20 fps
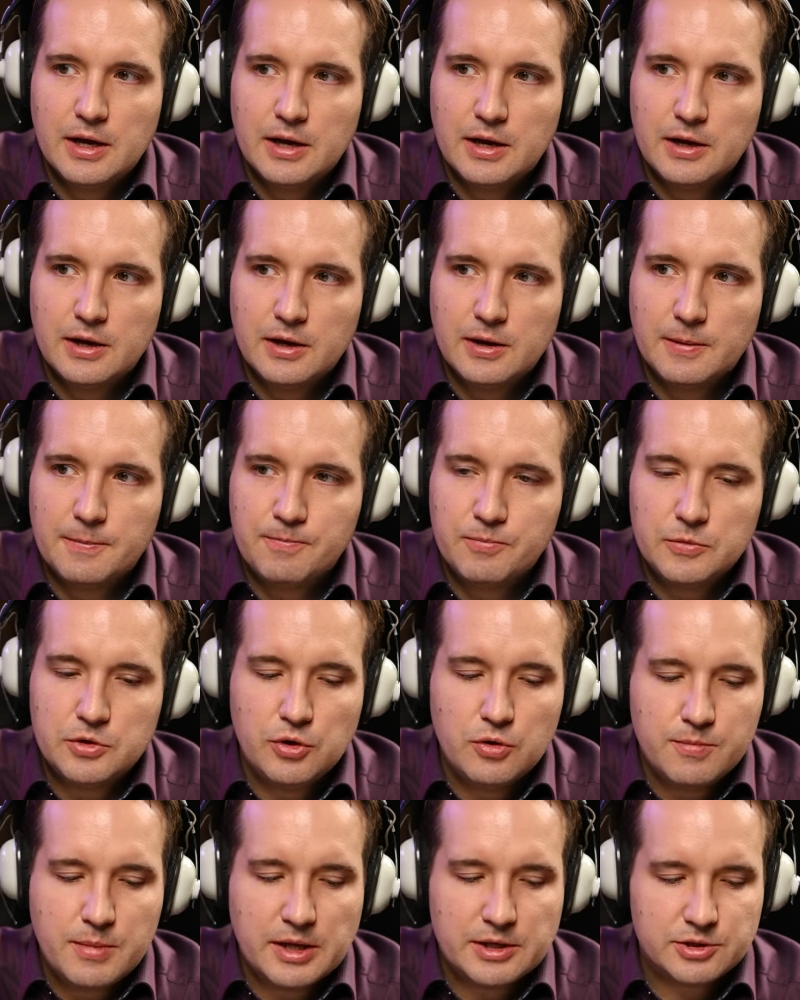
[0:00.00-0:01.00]

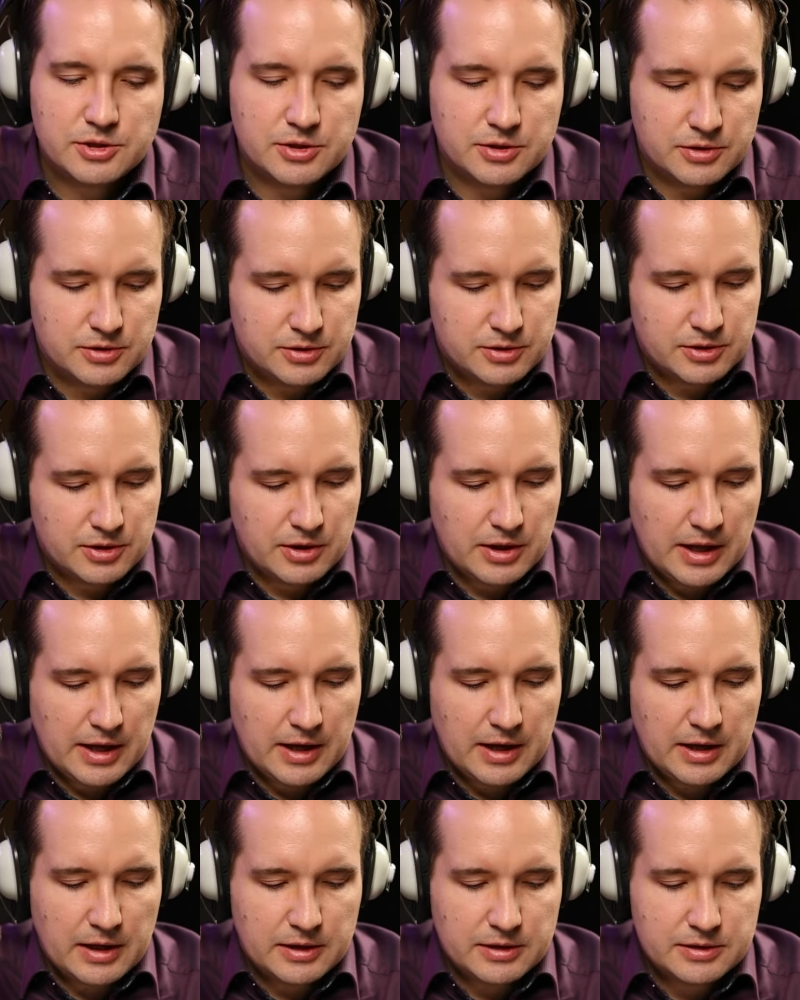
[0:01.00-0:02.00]
You mentioned
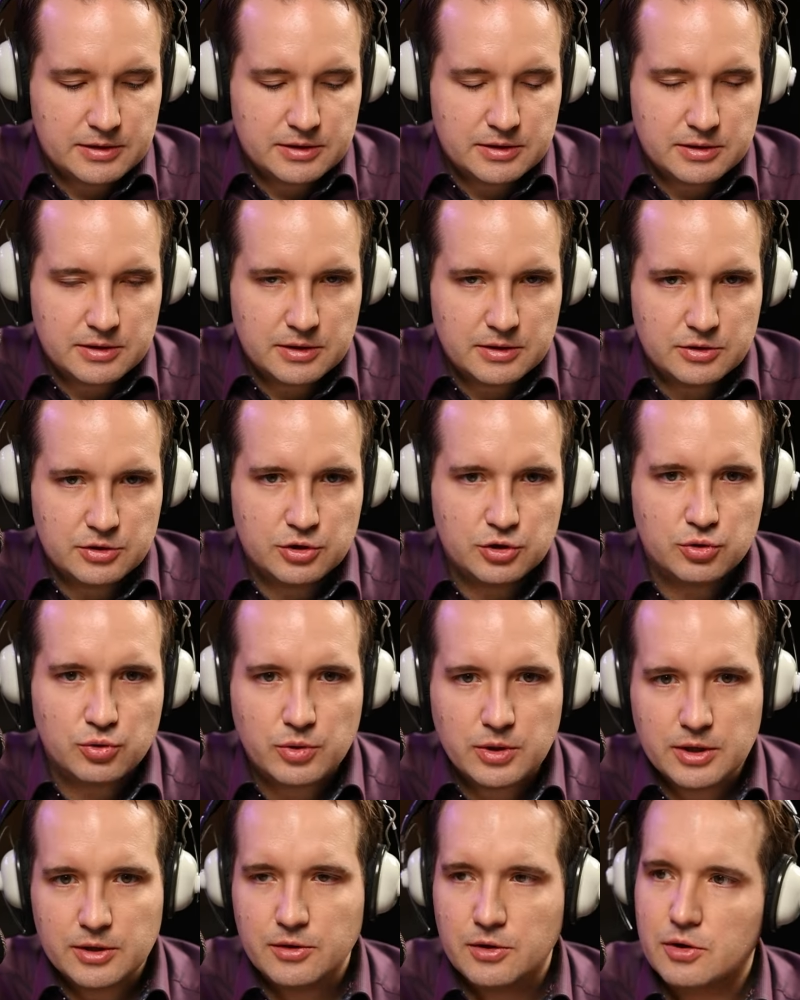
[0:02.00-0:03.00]
that
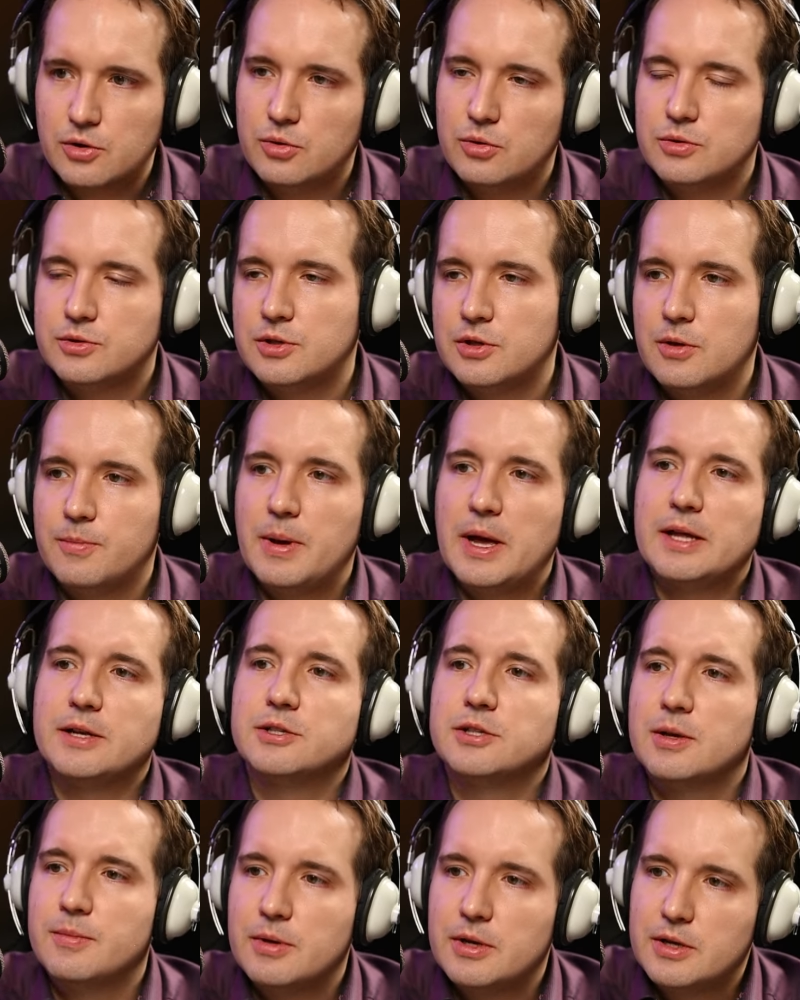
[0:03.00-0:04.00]
during the course of the
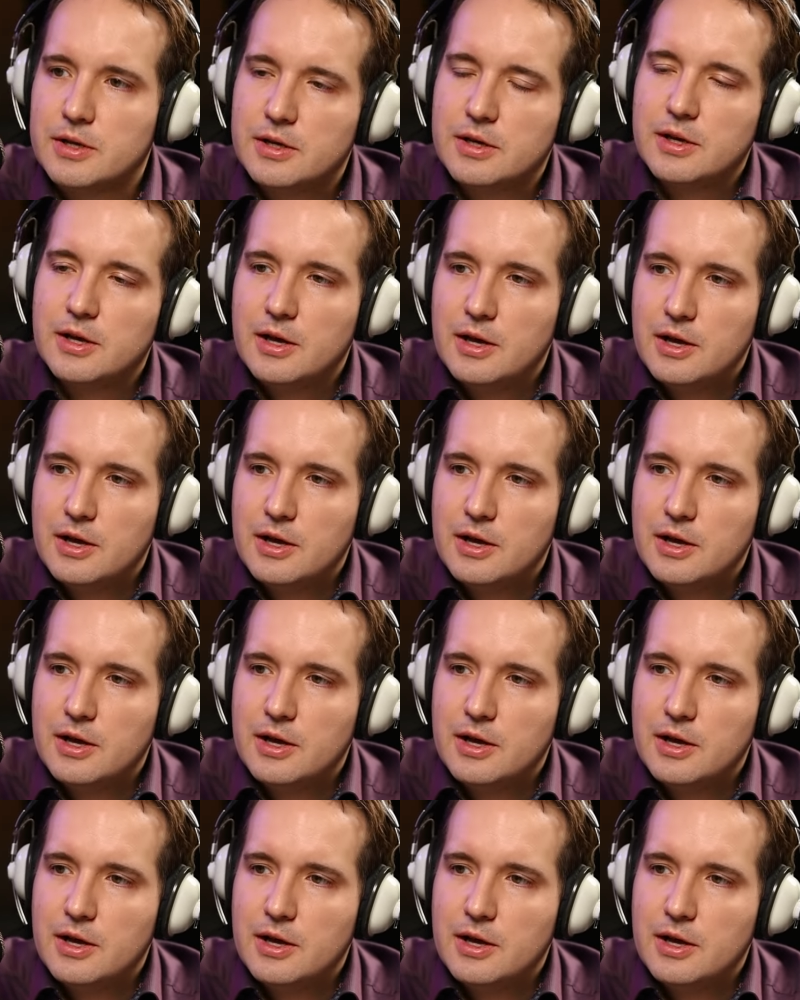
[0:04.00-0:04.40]
pandemic,